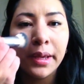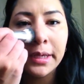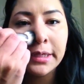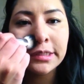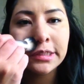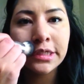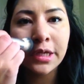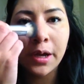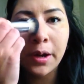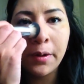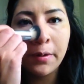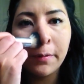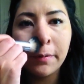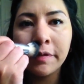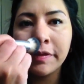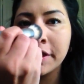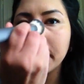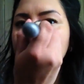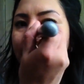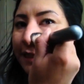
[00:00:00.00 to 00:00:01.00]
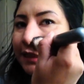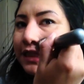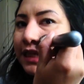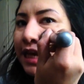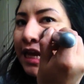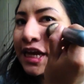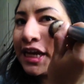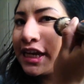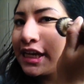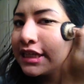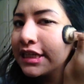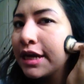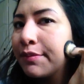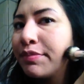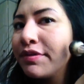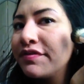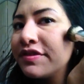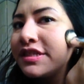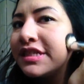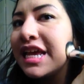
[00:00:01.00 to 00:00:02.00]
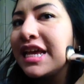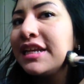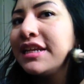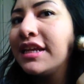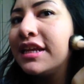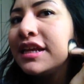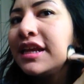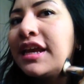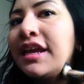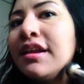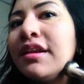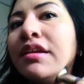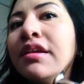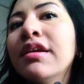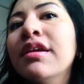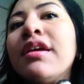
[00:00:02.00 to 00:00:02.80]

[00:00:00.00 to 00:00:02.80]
So there isn't any type of scent in it.